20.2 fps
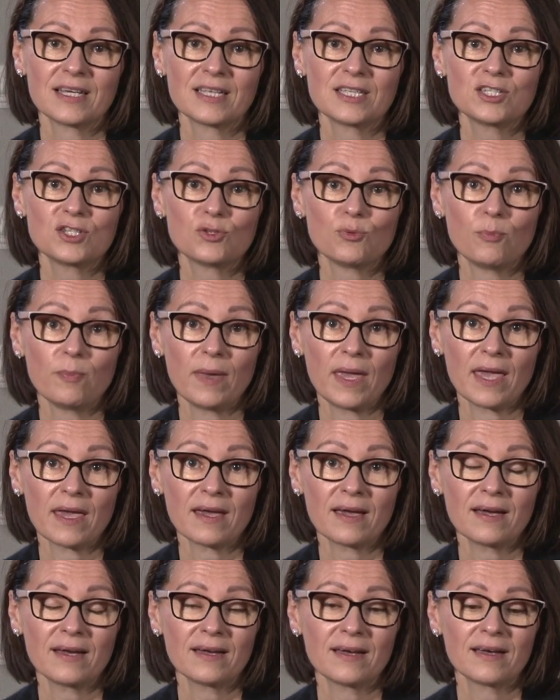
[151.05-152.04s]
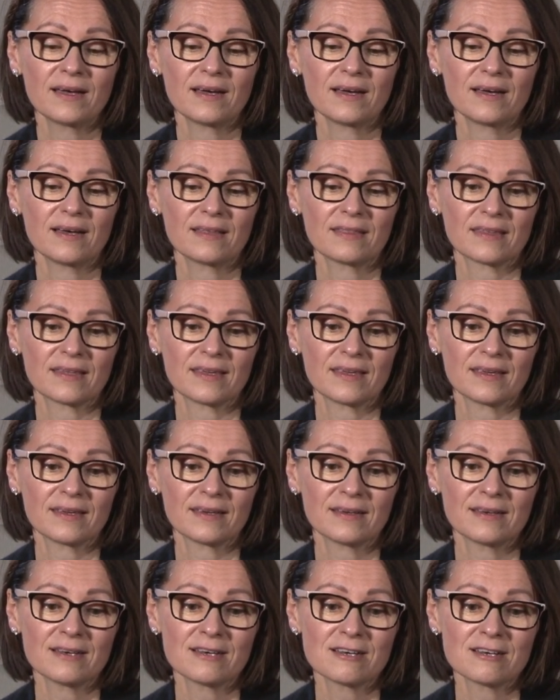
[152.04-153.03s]
to make
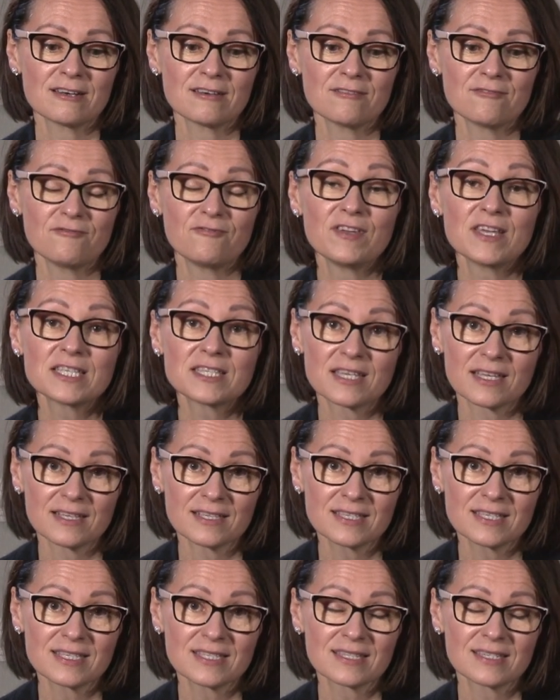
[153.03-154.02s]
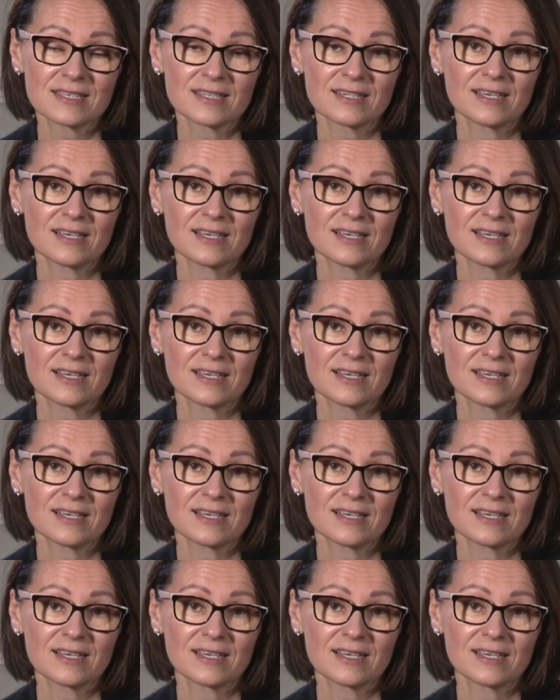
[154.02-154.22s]
the visits